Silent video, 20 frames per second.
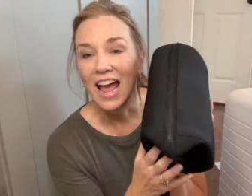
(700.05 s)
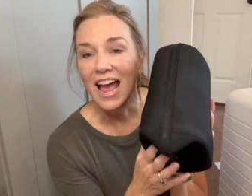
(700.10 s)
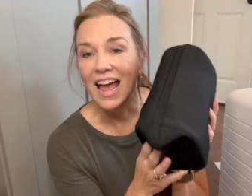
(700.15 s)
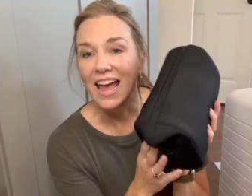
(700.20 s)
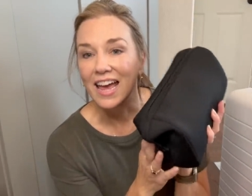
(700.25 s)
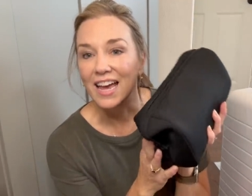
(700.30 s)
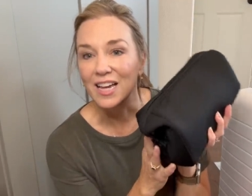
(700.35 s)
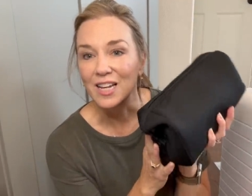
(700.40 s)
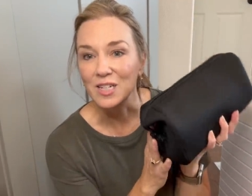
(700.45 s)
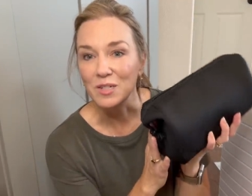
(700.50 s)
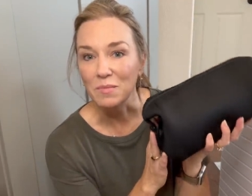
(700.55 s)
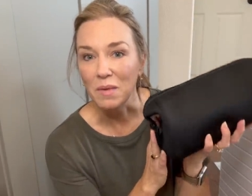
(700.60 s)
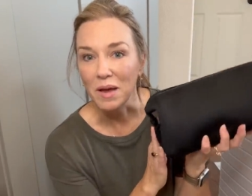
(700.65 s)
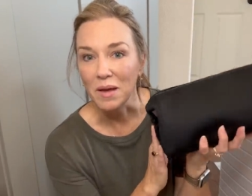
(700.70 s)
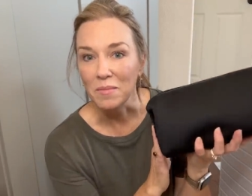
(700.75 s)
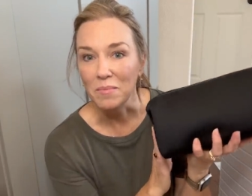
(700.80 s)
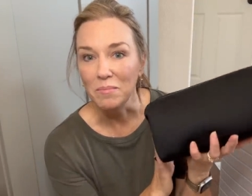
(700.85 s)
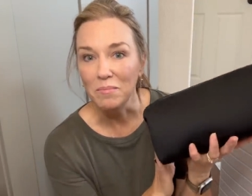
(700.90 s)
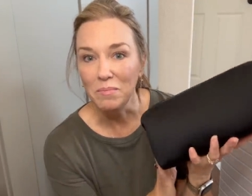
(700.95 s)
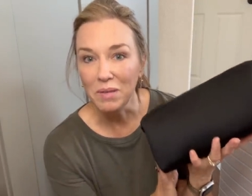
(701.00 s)
And my
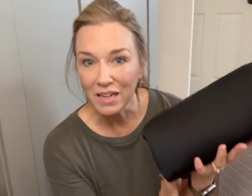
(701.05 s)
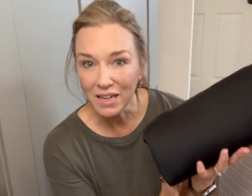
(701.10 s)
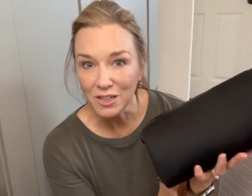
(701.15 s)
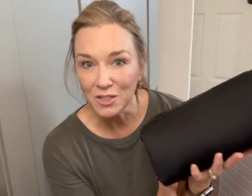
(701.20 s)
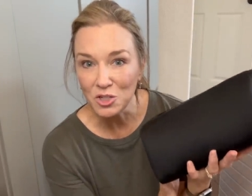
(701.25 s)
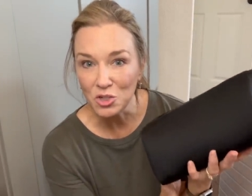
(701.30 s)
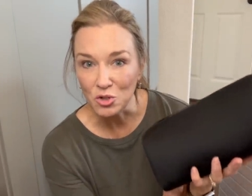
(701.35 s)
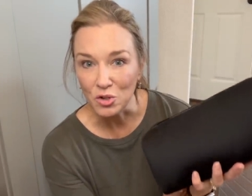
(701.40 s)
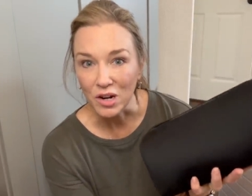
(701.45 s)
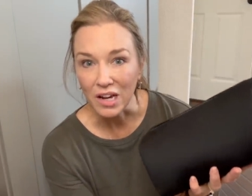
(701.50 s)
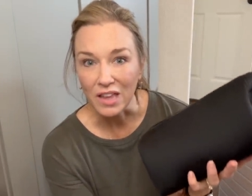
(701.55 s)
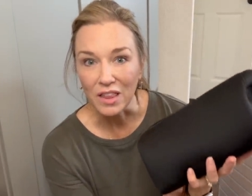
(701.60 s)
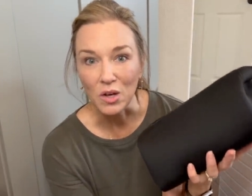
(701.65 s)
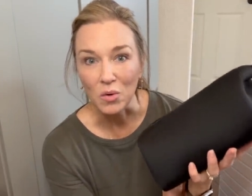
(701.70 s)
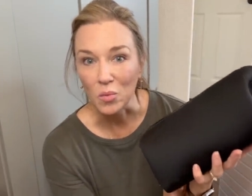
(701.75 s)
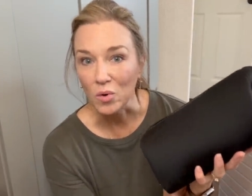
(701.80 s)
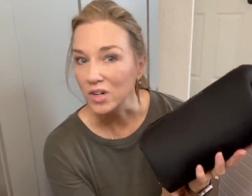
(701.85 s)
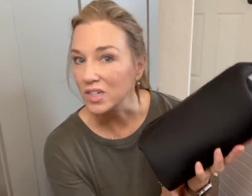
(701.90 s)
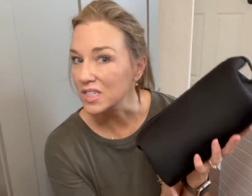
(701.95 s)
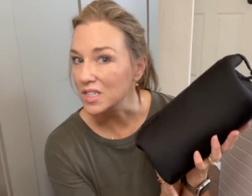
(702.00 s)
biggest trick that
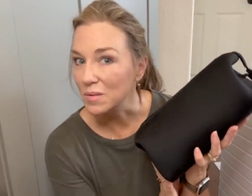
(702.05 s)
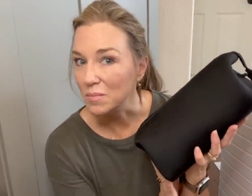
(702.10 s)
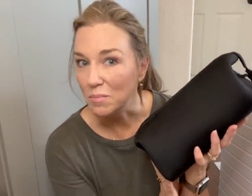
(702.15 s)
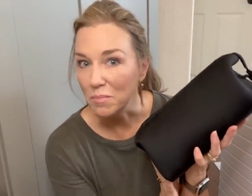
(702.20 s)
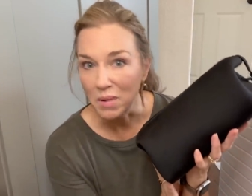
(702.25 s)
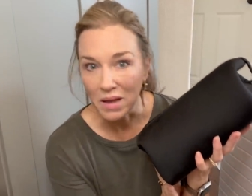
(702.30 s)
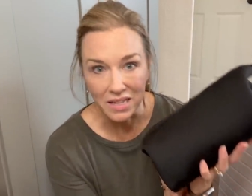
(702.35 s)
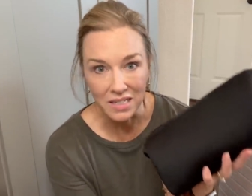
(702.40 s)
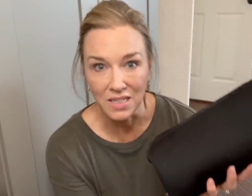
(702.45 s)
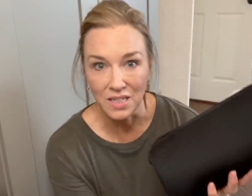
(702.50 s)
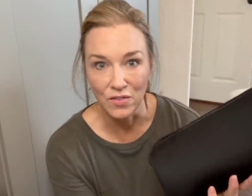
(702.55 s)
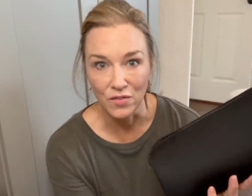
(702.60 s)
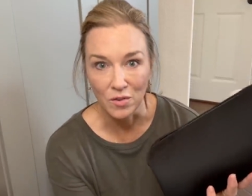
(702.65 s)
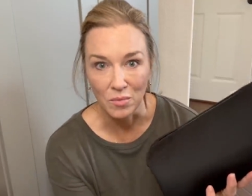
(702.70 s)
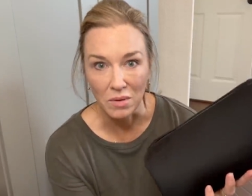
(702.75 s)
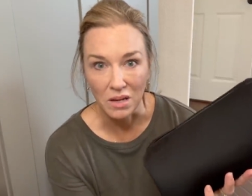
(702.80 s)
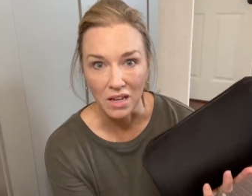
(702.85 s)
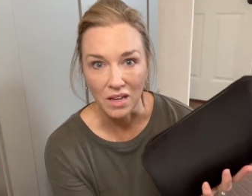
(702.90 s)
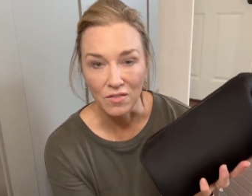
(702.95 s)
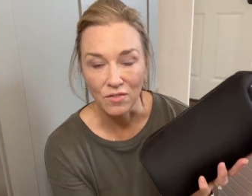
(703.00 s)
works the best for
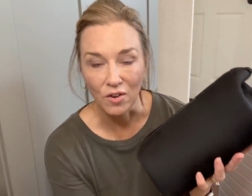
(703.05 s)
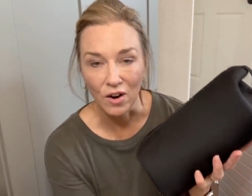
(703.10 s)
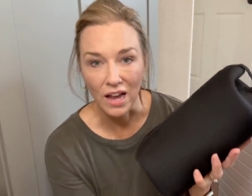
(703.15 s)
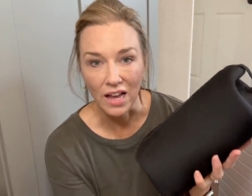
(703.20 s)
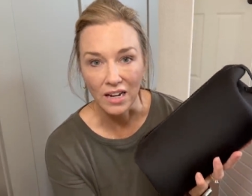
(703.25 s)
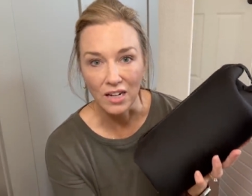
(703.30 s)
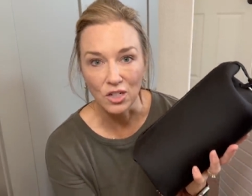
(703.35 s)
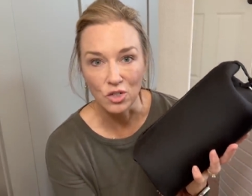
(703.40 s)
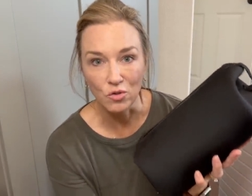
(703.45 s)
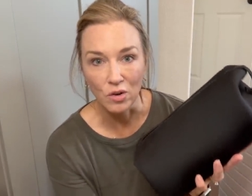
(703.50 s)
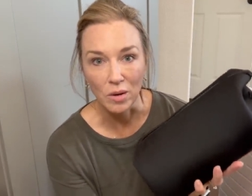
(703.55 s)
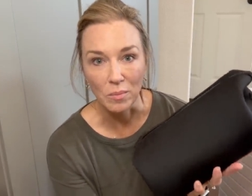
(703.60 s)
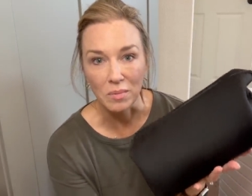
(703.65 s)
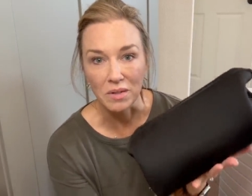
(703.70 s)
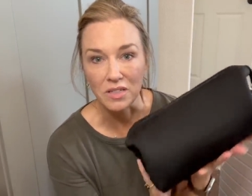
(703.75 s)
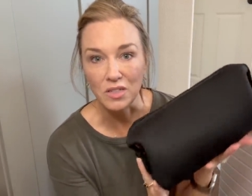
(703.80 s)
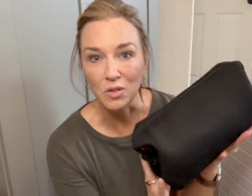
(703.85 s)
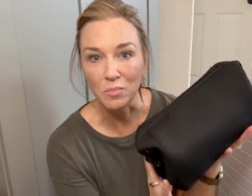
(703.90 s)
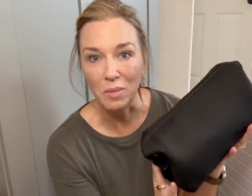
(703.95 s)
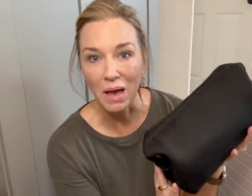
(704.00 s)
me for any trip is
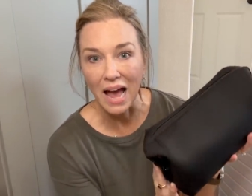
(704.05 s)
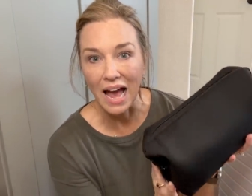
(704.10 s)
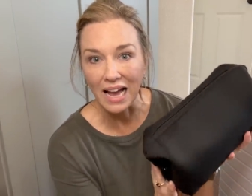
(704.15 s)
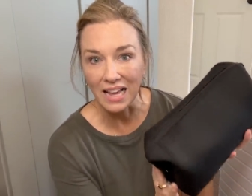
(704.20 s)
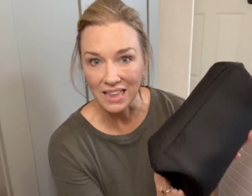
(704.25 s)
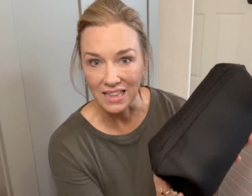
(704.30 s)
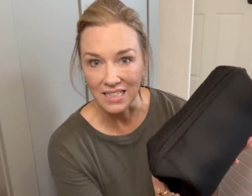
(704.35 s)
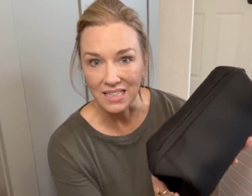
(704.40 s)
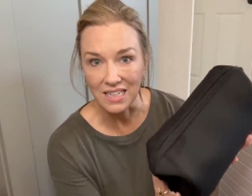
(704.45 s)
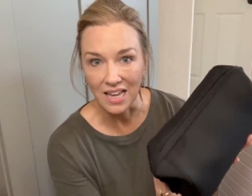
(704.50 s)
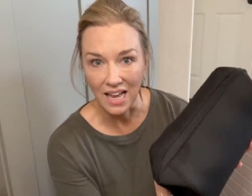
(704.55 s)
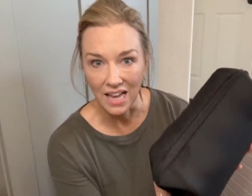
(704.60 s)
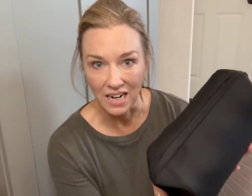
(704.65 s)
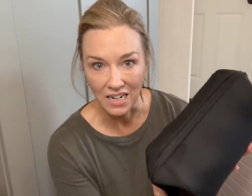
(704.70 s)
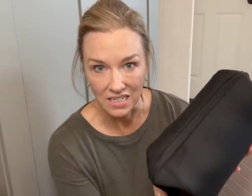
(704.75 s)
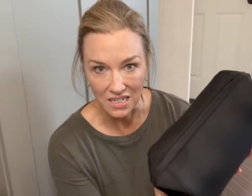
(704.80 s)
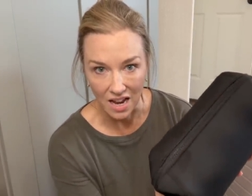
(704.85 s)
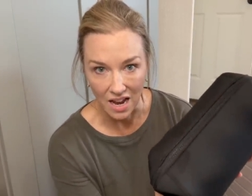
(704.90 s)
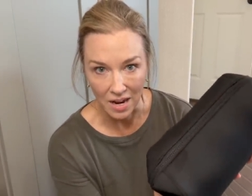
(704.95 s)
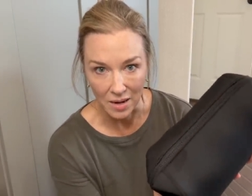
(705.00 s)
to pack this ahead of
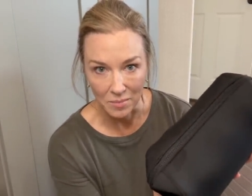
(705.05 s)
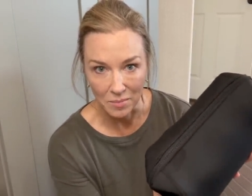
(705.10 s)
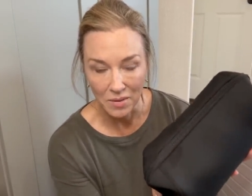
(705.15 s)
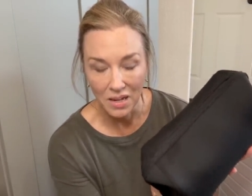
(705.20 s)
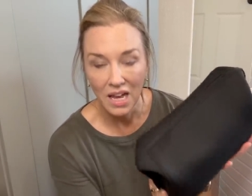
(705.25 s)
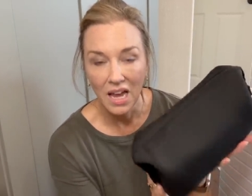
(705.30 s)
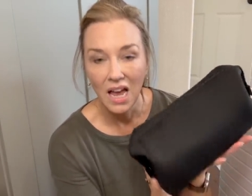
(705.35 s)
time,